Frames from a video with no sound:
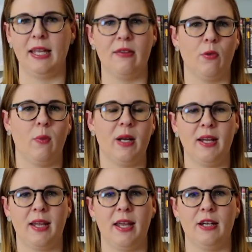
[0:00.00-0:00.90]
Even when
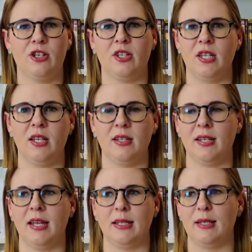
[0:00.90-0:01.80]
Nick Cage sees
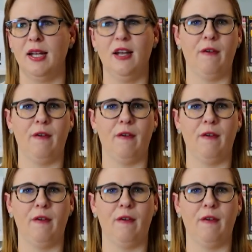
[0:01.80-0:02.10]
his